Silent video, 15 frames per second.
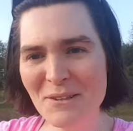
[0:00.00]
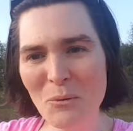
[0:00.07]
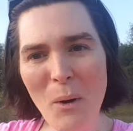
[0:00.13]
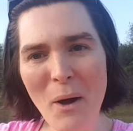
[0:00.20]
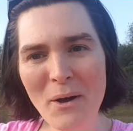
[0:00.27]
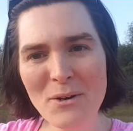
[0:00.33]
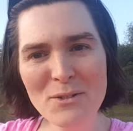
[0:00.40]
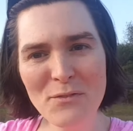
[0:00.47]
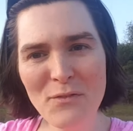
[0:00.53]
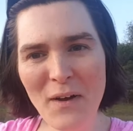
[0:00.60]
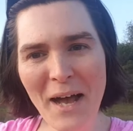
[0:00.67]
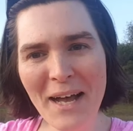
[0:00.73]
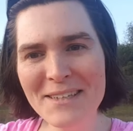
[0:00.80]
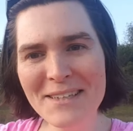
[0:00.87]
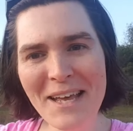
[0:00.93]
Water's
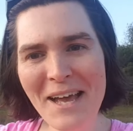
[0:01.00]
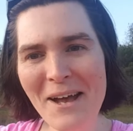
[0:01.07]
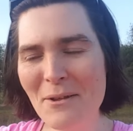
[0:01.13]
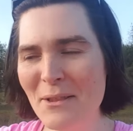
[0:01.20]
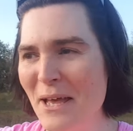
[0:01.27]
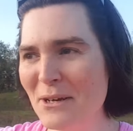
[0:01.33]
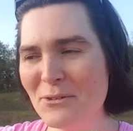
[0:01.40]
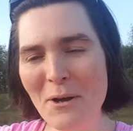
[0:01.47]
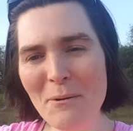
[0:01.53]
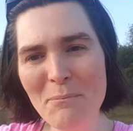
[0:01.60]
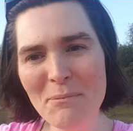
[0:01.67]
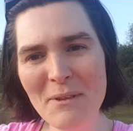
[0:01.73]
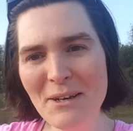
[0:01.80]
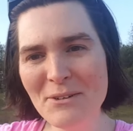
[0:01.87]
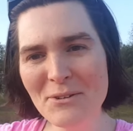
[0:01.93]
fine now. That
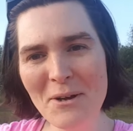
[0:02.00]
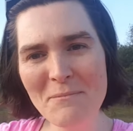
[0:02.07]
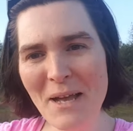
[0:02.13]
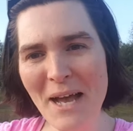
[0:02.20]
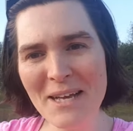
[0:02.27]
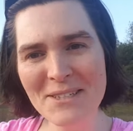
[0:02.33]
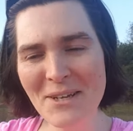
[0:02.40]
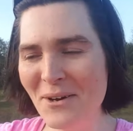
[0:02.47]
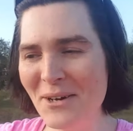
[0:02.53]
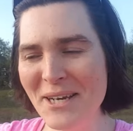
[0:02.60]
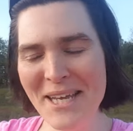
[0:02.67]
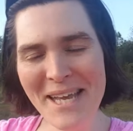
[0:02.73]
Trump guy's gone.